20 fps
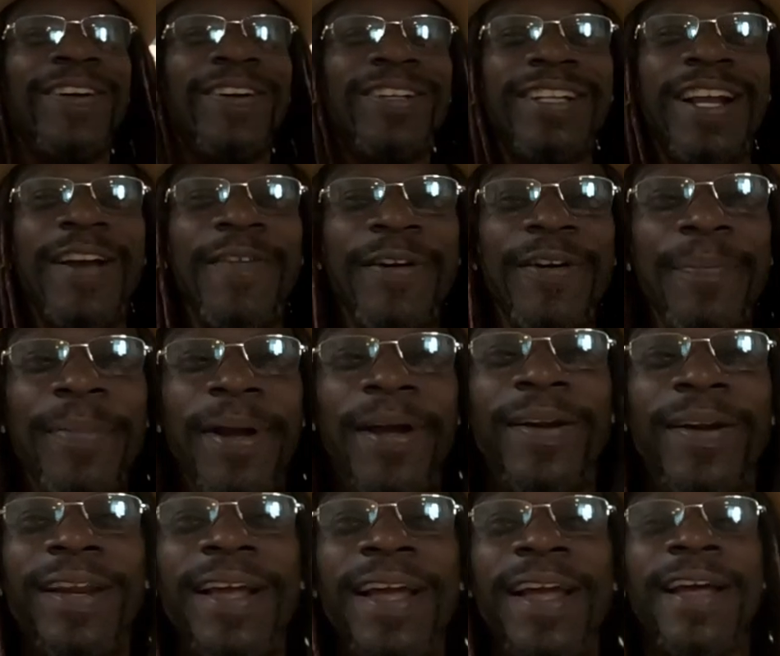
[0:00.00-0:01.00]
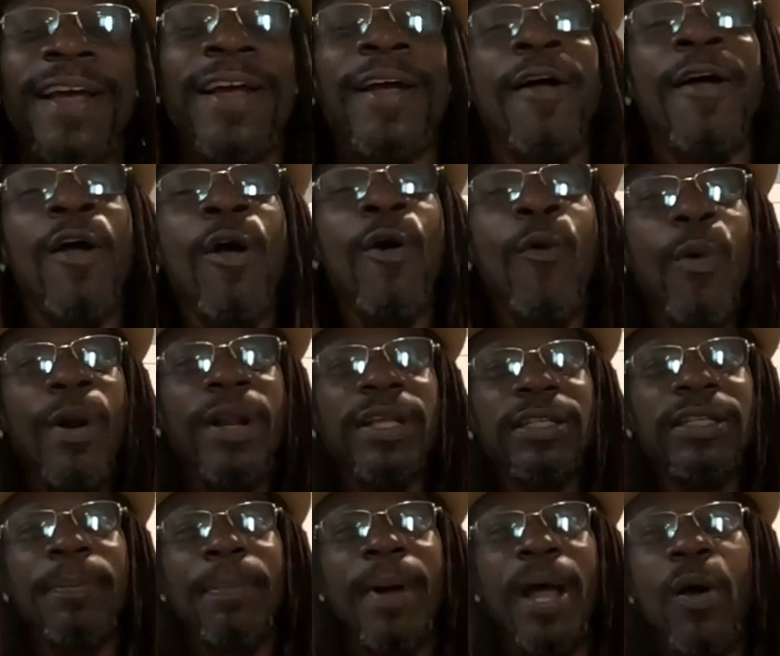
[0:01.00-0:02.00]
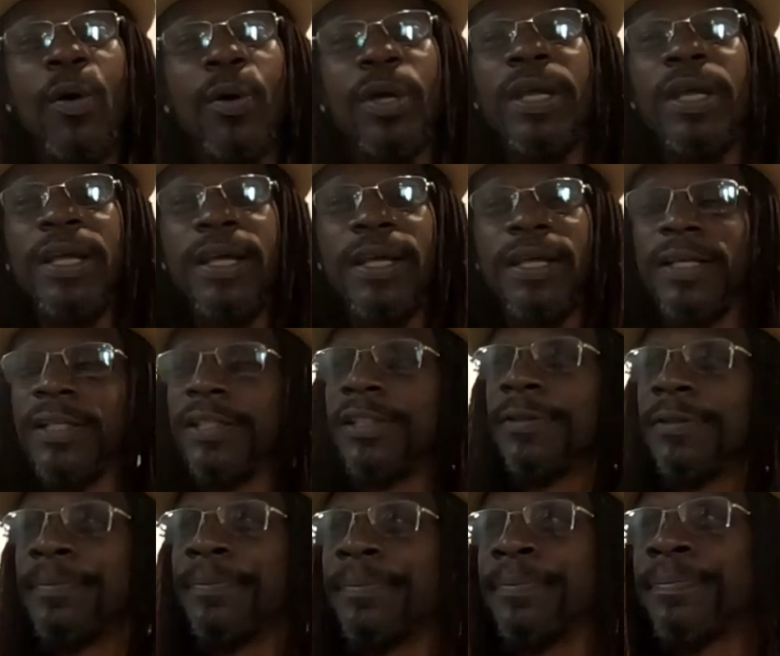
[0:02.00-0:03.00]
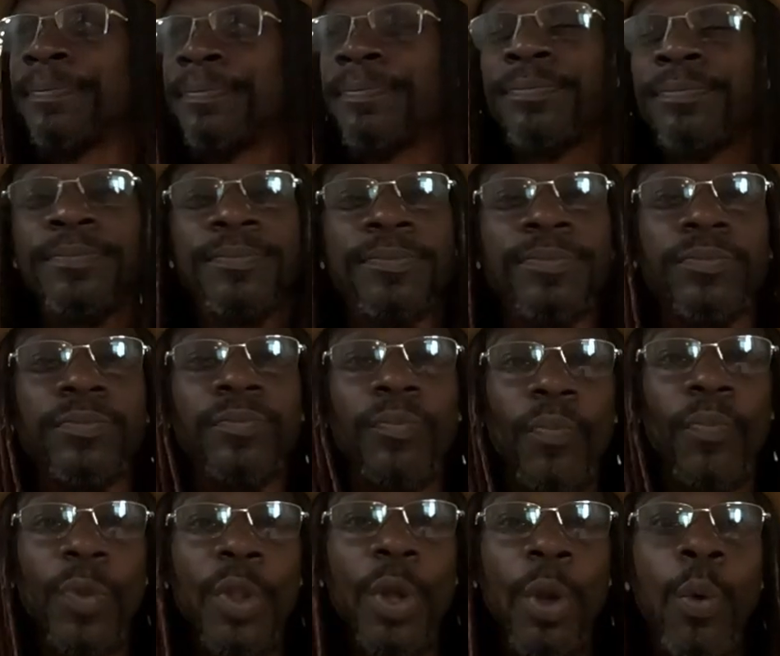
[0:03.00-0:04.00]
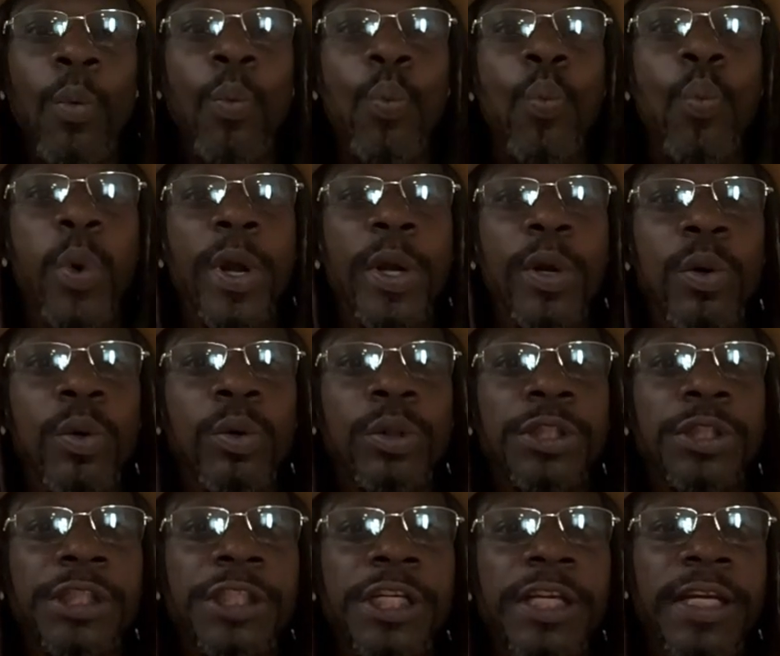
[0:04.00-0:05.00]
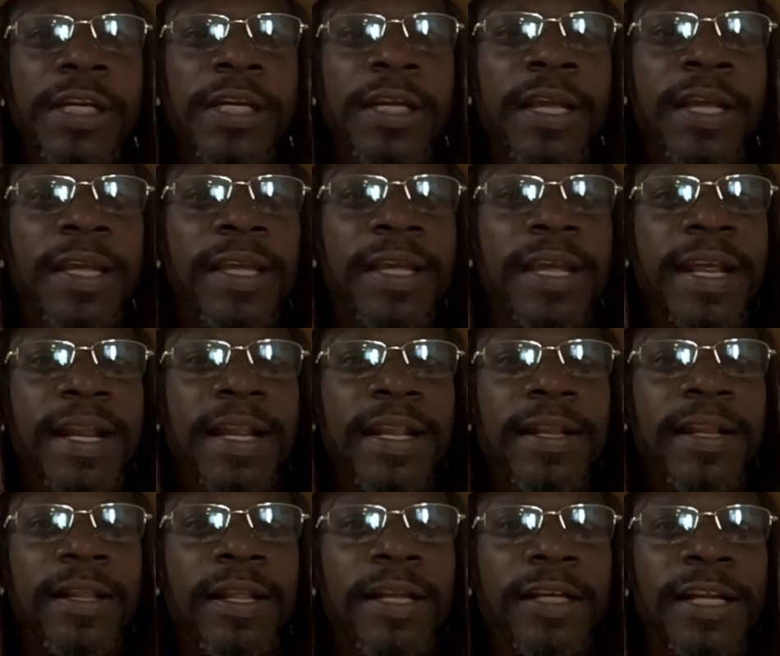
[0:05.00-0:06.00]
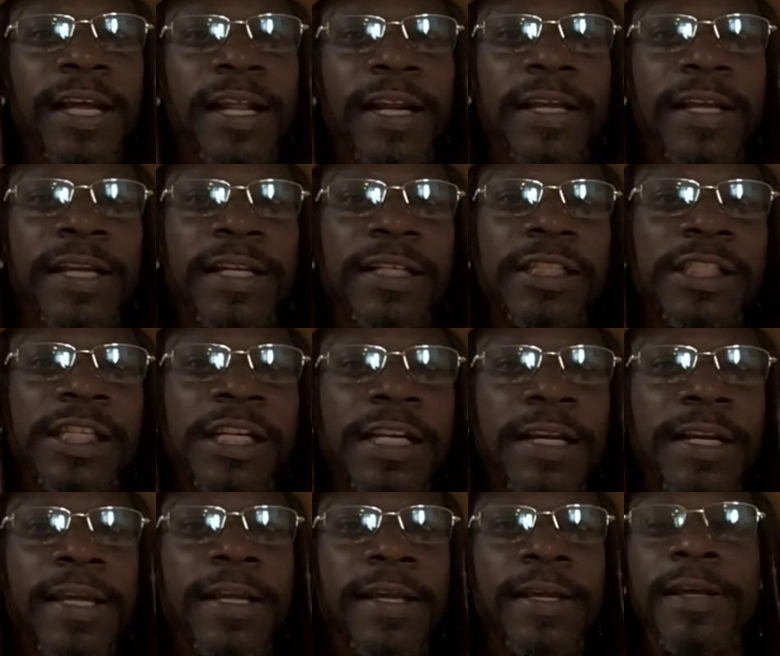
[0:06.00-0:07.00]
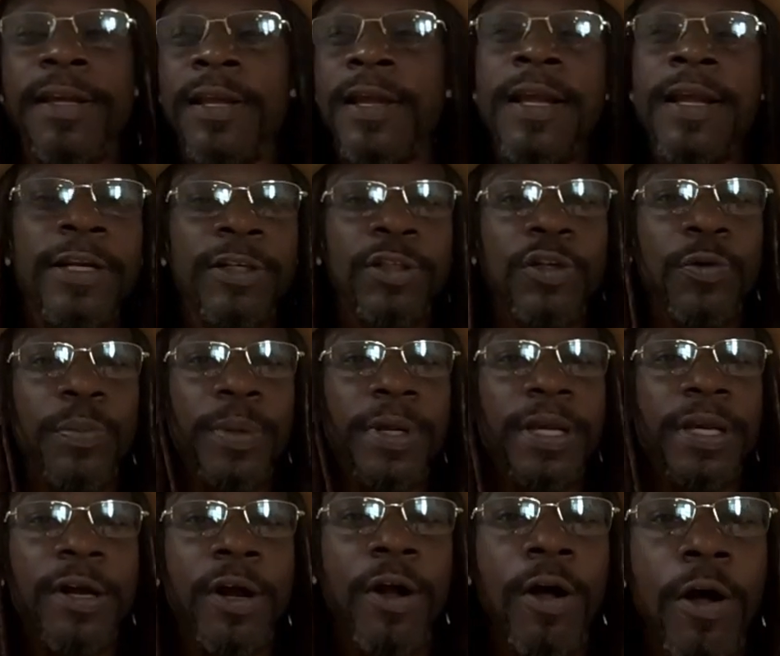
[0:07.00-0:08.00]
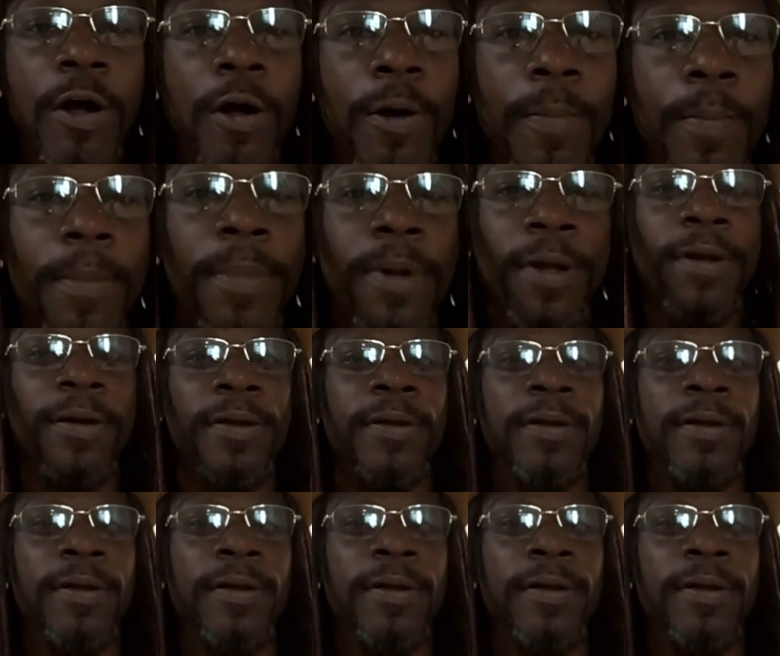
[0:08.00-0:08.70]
that's nothing about that. What it's about is, will she get the delegates she need to become